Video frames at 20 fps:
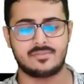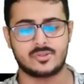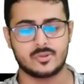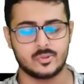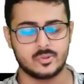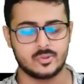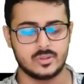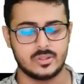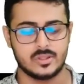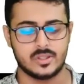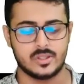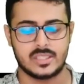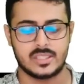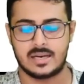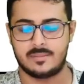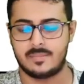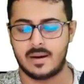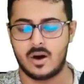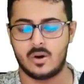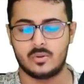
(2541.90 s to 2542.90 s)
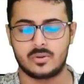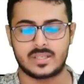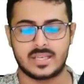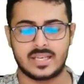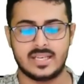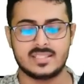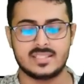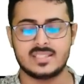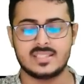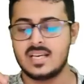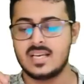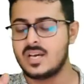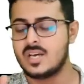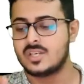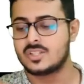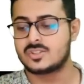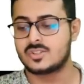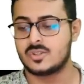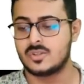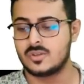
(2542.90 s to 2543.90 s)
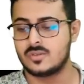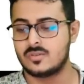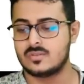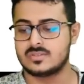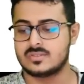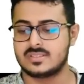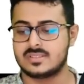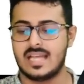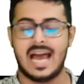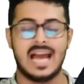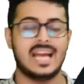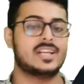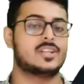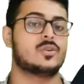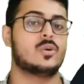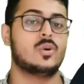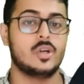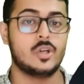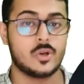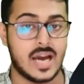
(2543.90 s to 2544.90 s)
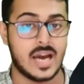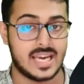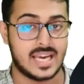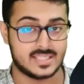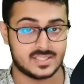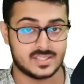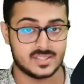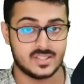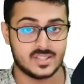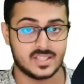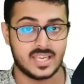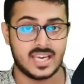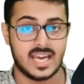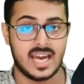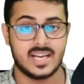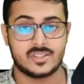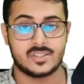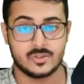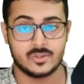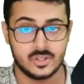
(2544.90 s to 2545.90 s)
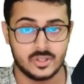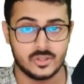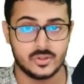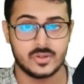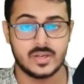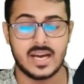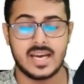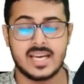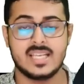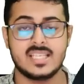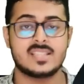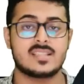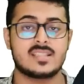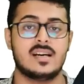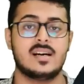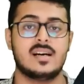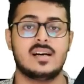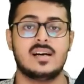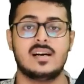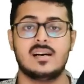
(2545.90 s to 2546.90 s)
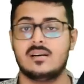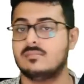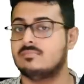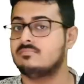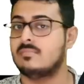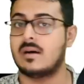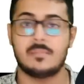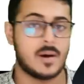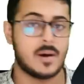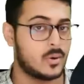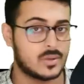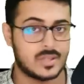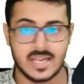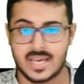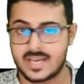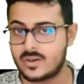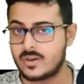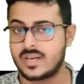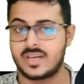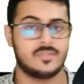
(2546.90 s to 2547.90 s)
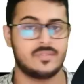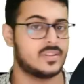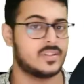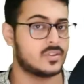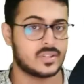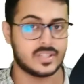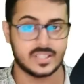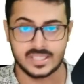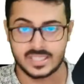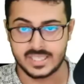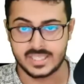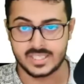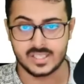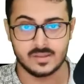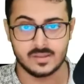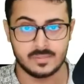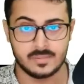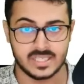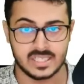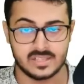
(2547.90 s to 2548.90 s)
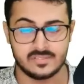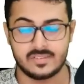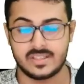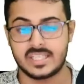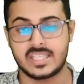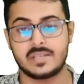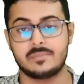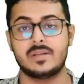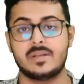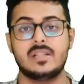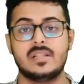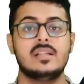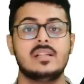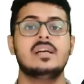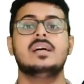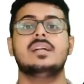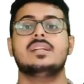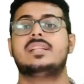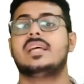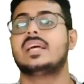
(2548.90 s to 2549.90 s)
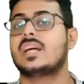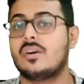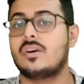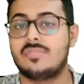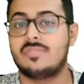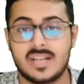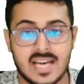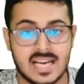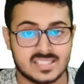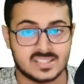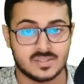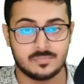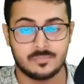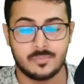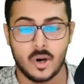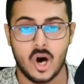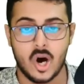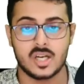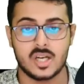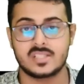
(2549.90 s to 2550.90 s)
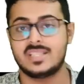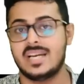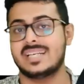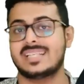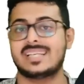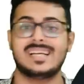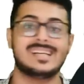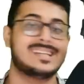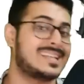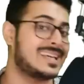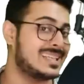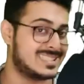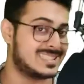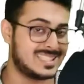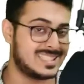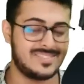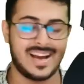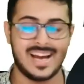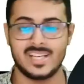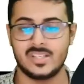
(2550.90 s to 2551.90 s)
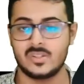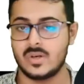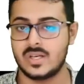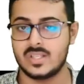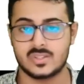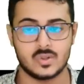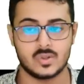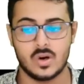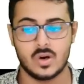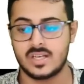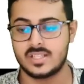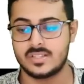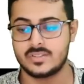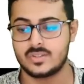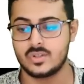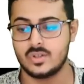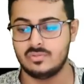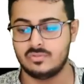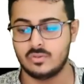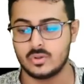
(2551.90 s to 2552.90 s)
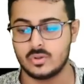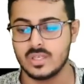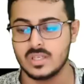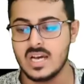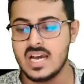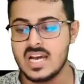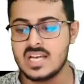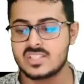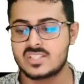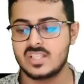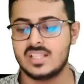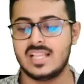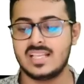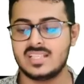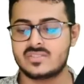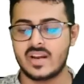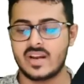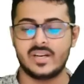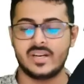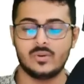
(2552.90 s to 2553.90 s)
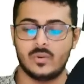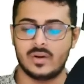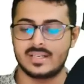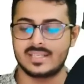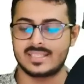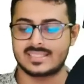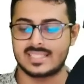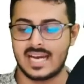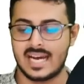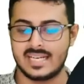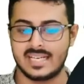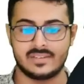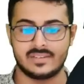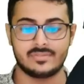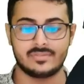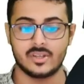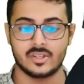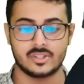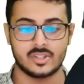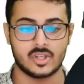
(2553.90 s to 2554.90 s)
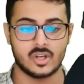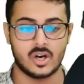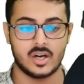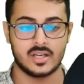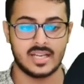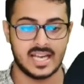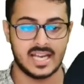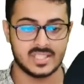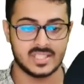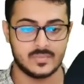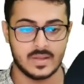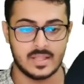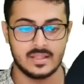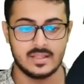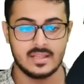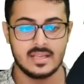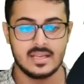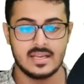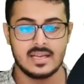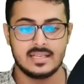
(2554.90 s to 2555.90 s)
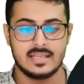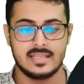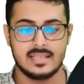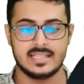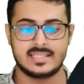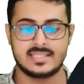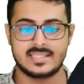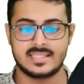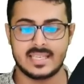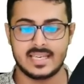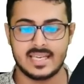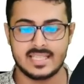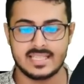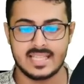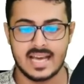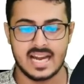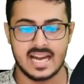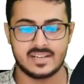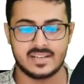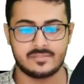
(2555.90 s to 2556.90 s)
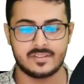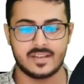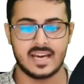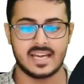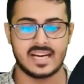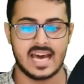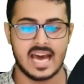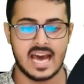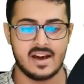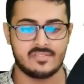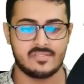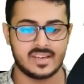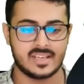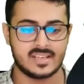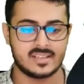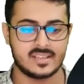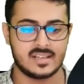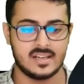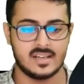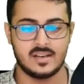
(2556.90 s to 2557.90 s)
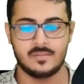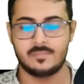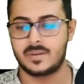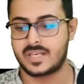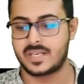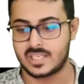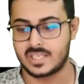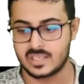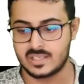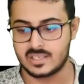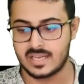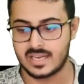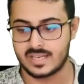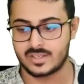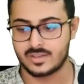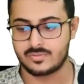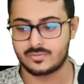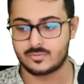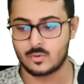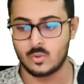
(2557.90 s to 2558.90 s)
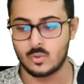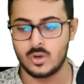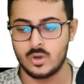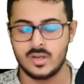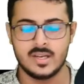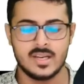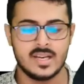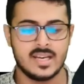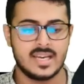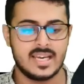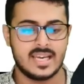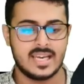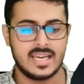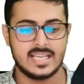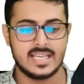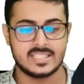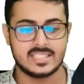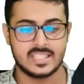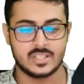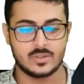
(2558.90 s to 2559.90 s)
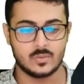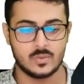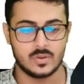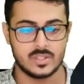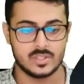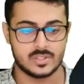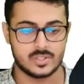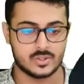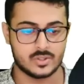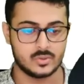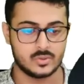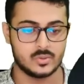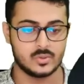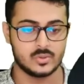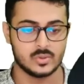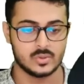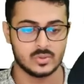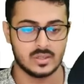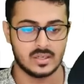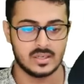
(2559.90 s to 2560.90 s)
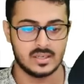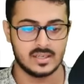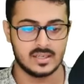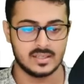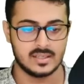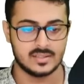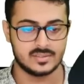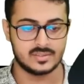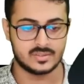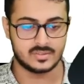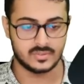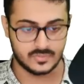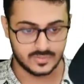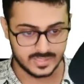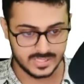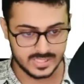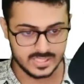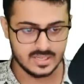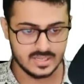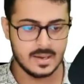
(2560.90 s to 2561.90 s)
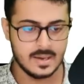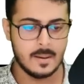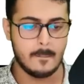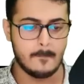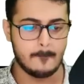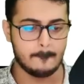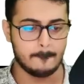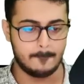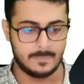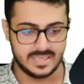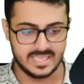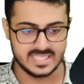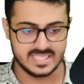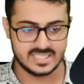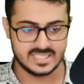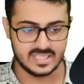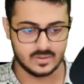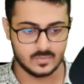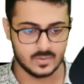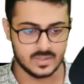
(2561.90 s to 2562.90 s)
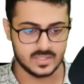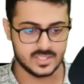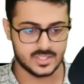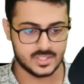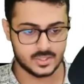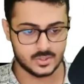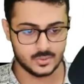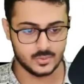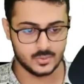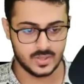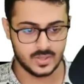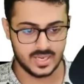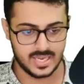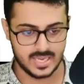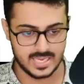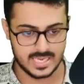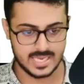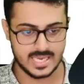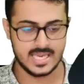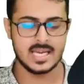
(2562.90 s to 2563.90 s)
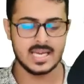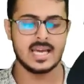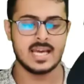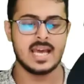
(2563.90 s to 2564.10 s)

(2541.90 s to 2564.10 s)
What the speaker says: to learn about is, so I told you guys, okay, about like, okay, when you create a particular variable, think of it as a box that contains the value and so on and so forth. So let's try to understand it further on as well. Let's say that we are having a particular line of code. A is equals to 3, B is equals to A,